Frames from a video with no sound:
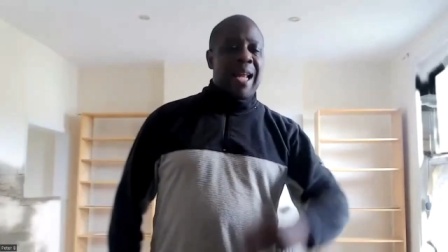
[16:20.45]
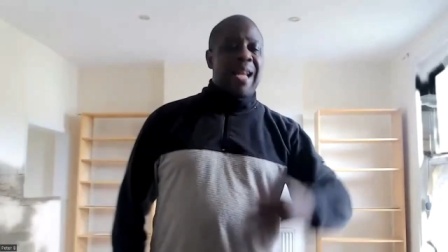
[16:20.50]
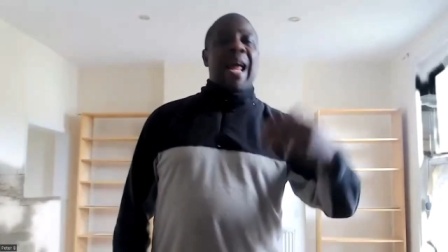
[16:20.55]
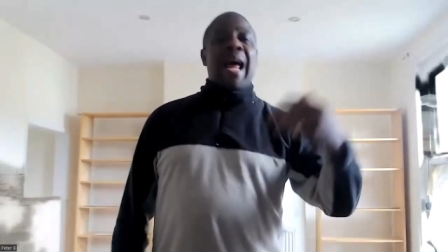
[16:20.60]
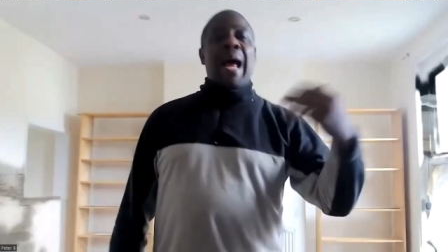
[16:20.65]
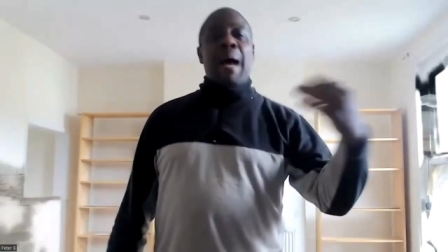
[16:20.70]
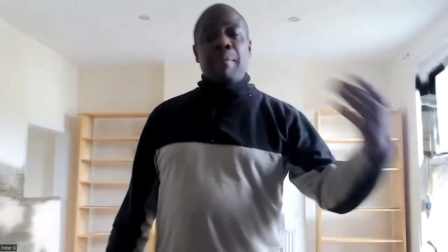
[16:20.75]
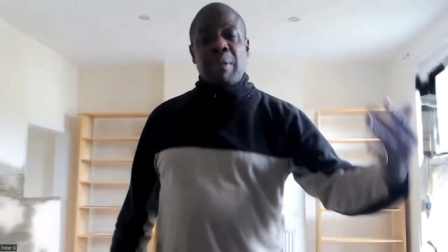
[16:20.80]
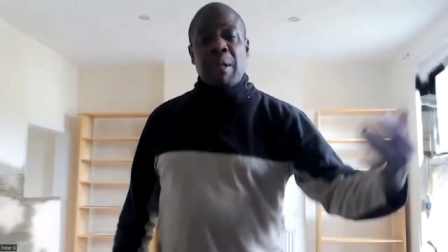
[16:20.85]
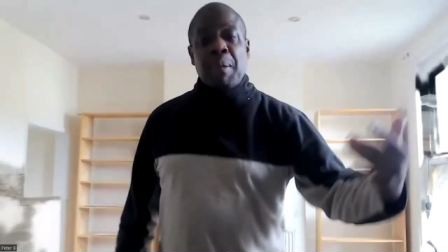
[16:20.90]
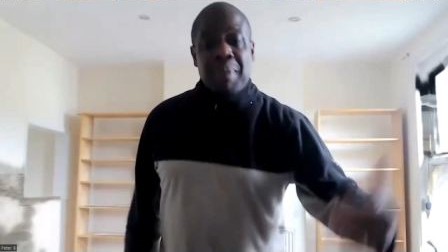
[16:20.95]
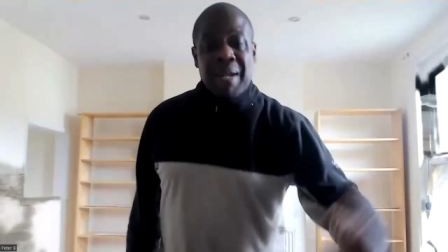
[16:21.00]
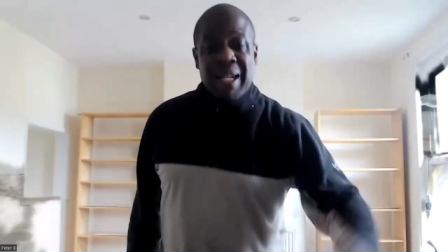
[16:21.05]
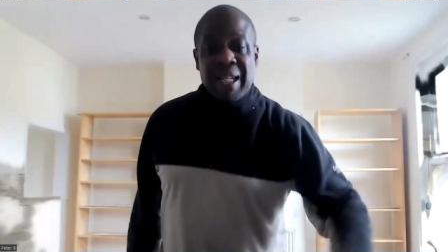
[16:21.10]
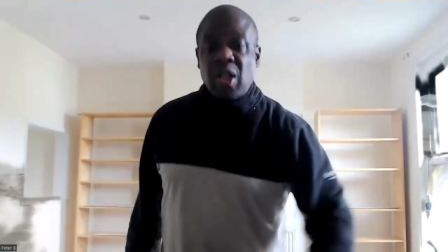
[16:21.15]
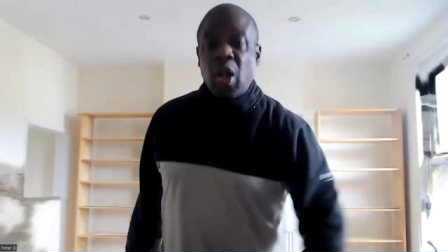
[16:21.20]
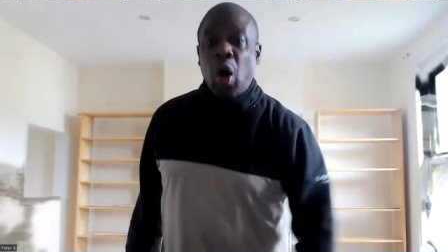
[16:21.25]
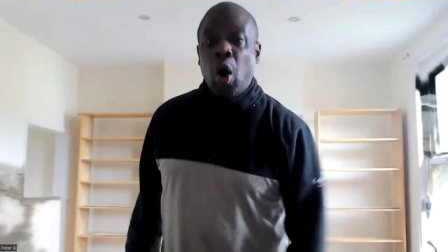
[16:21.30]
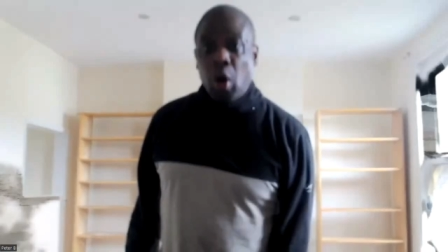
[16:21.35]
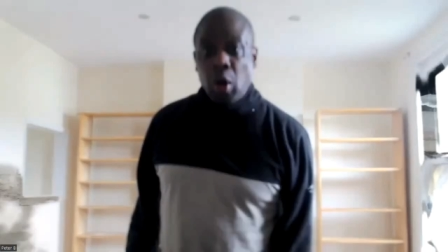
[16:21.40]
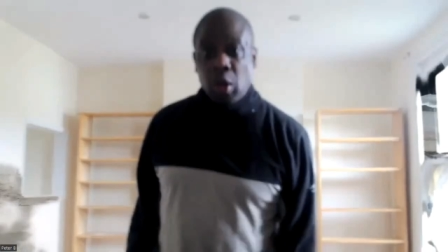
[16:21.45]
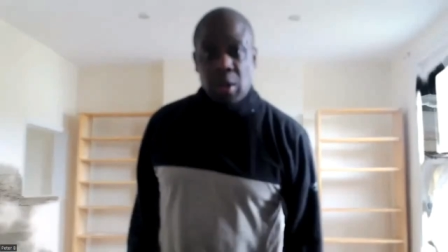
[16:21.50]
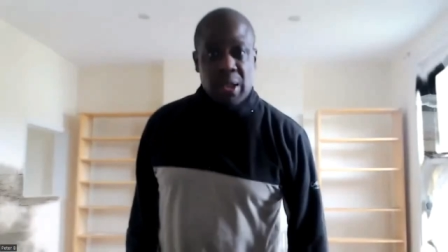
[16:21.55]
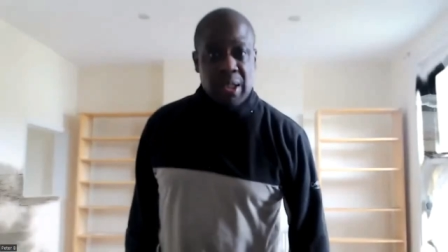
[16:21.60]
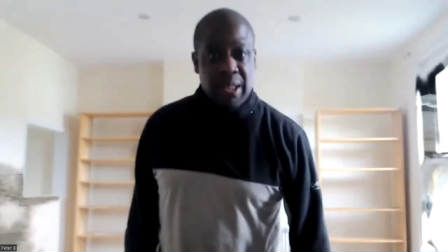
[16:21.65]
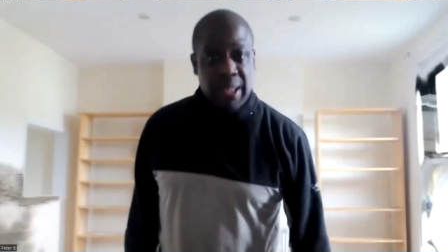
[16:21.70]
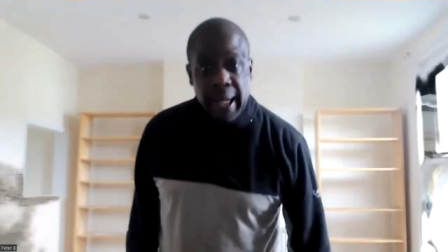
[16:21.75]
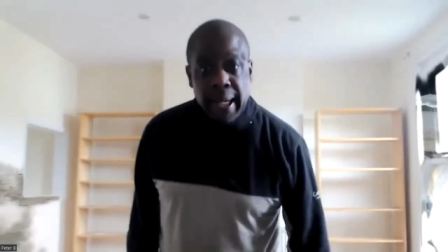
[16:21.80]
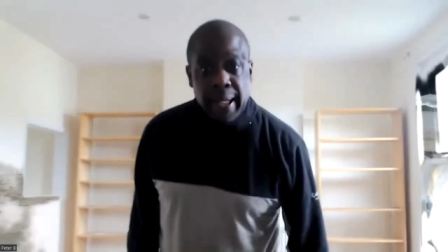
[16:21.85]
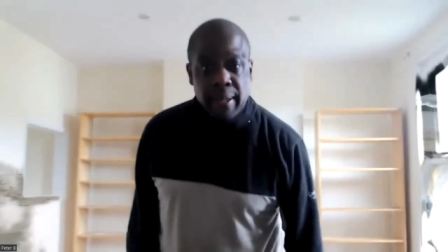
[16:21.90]
and they have to be
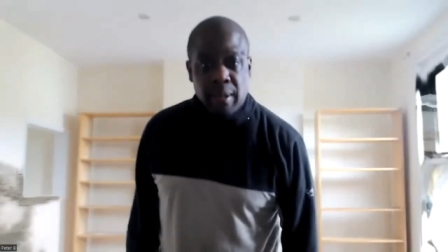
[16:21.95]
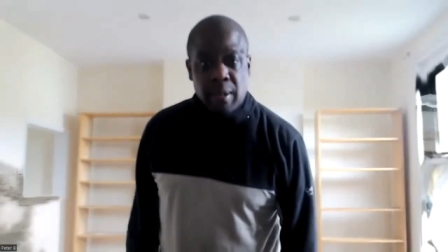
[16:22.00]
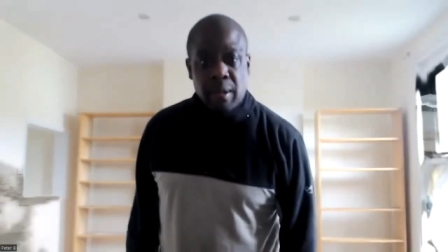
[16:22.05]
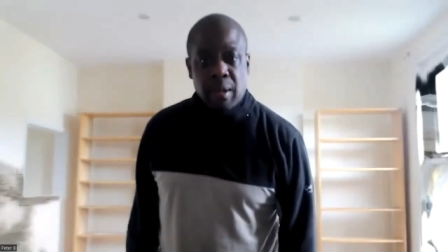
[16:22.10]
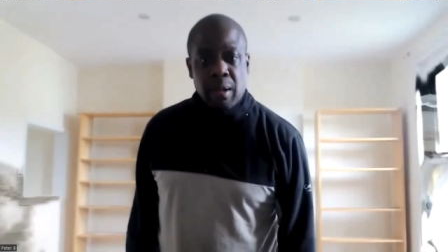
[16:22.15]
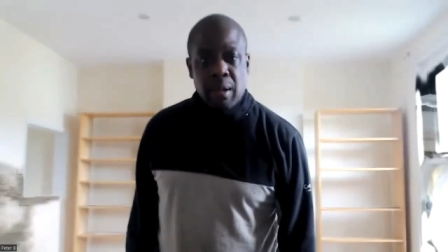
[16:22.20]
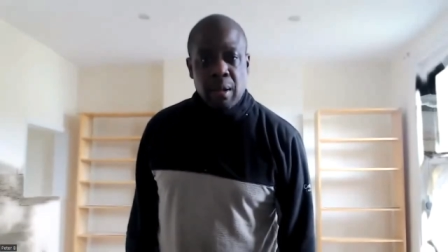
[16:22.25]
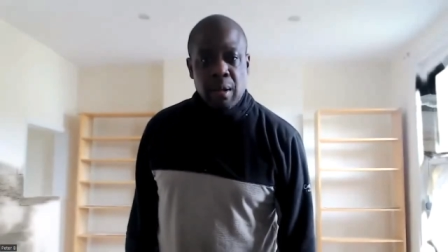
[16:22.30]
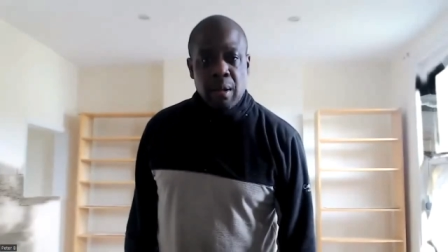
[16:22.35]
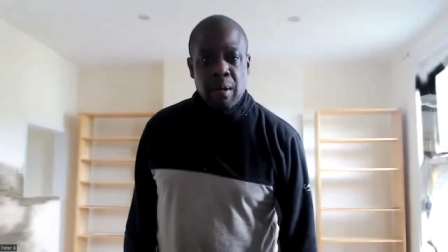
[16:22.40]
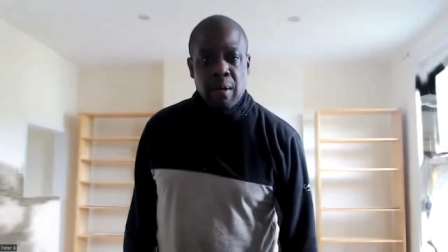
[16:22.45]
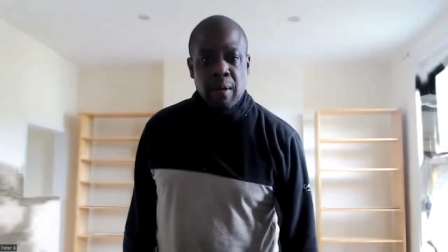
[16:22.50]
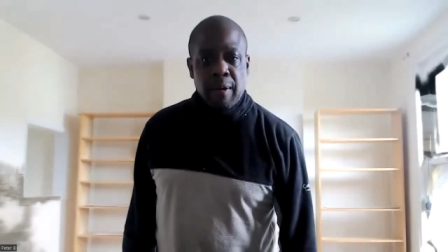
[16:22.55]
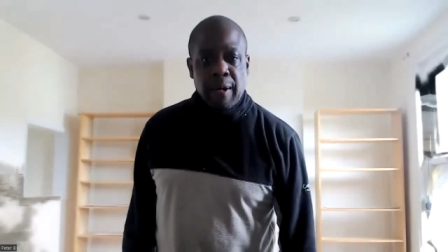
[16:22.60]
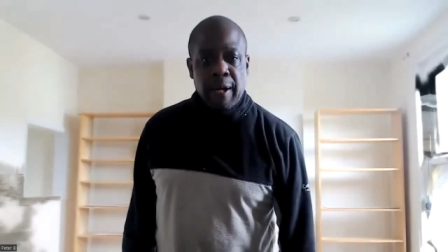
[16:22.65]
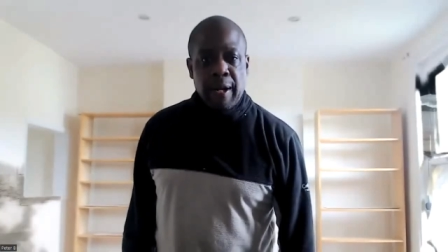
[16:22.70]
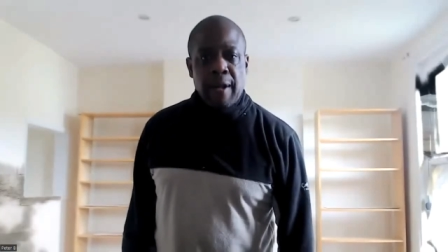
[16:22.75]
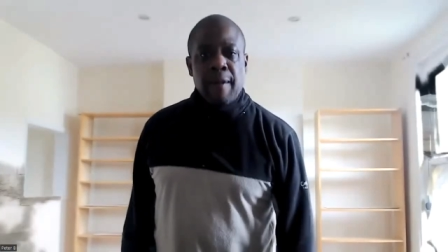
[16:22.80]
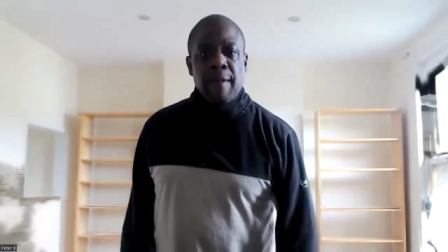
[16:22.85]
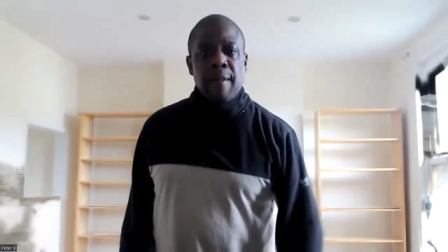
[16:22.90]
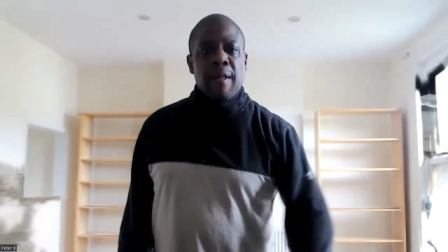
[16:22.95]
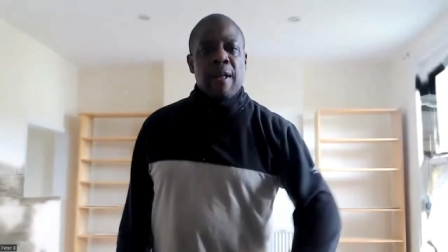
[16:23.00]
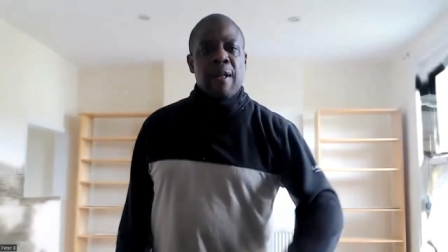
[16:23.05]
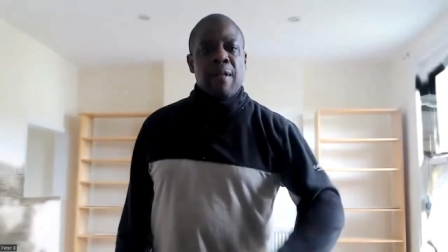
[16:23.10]
dark-skinned, yeah?